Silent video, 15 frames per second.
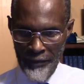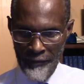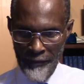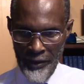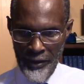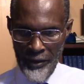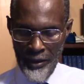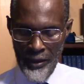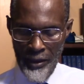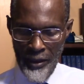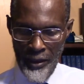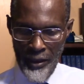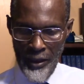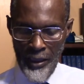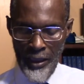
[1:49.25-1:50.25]
4, 5,
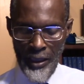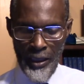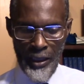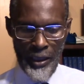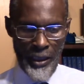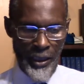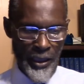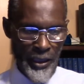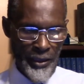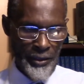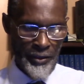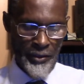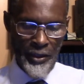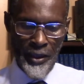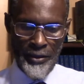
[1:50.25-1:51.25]
and
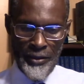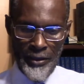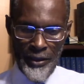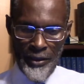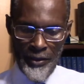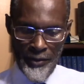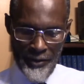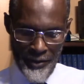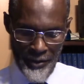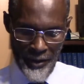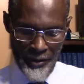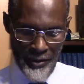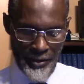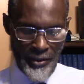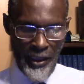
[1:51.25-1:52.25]
it continues
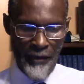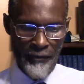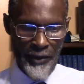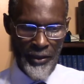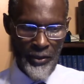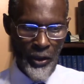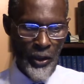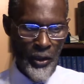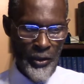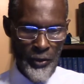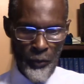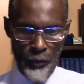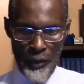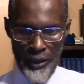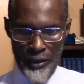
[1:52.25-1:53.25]
6, 7 all
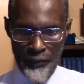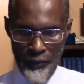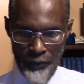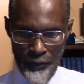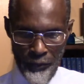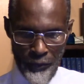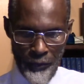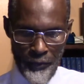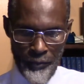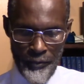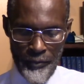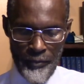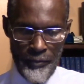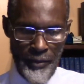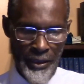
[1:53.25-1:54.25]
the way through
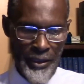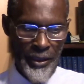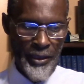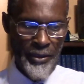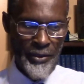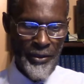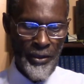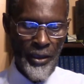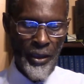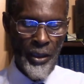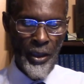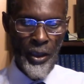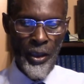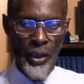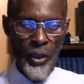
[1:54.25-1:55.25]
because
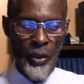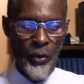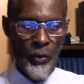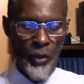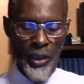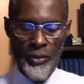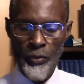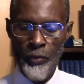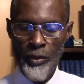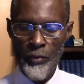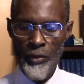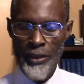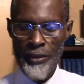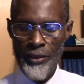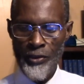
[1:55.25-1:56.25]
what we
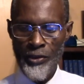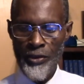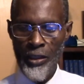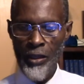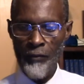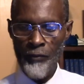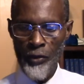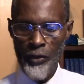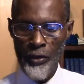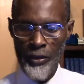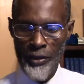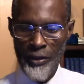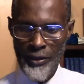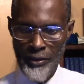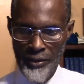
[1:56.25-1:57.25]
will discover
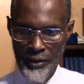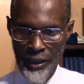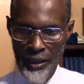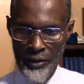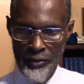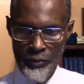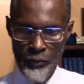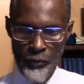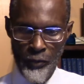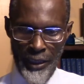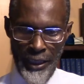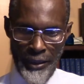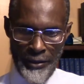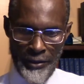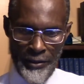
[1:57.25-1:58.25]
is that
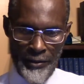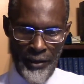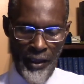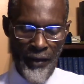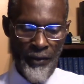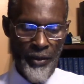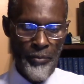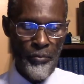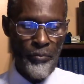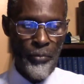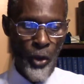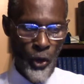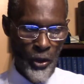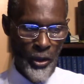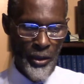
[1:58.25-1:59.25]
when the
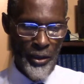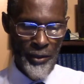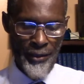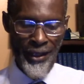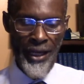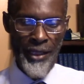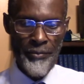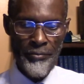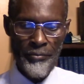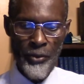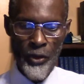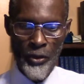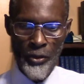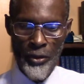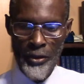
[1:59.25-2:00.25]
book, that
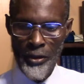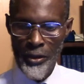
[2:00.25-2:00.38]
book,